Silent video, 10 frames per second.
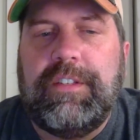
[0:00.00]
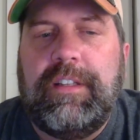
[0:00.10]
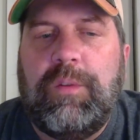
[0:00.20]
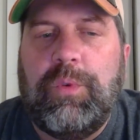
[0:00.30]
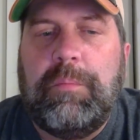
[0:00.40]
and
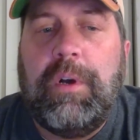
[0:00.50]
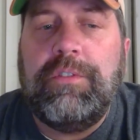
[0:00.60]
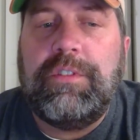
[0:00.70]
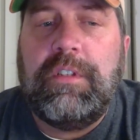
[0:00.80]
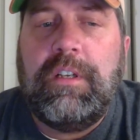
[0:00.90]
then we'll
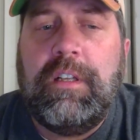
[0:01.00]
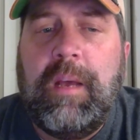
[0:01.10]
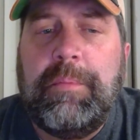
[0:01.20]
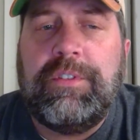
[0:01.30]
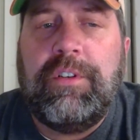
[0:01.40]
post
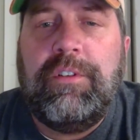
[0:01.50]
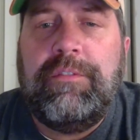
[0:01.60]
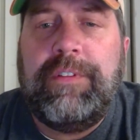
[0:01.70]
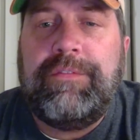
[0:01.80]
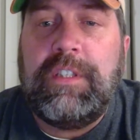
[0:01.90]
episode
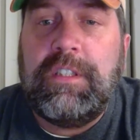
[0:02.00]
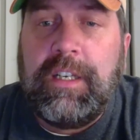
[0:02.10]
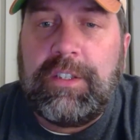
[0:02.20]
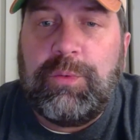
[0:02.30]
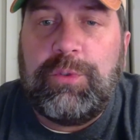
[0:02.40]

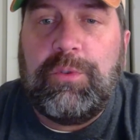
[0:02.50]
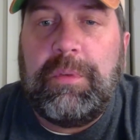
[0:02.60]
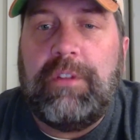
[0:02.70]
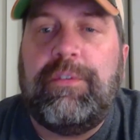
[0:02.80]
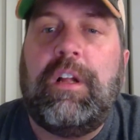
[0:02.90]
56, which will be
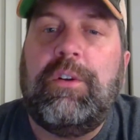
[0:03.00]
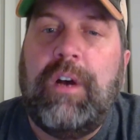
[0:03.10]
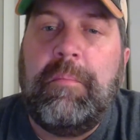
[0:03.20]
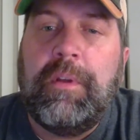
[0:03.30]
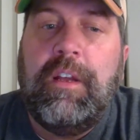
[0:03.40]
the
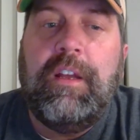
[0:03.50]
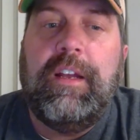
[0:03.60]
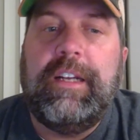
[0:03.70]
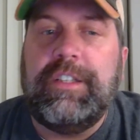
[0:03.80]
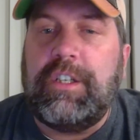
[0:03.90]
follow-up
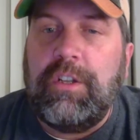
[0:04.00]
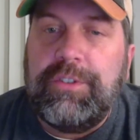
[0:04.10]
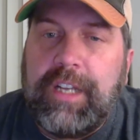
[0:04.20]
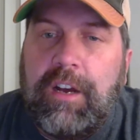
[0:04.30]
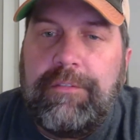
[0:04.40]
and the
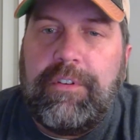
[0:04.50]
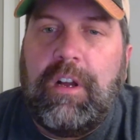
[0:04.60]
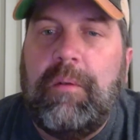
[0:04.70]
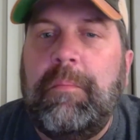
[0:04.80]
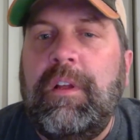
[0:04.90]
closeout
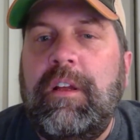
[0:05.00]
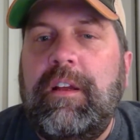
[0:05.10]
from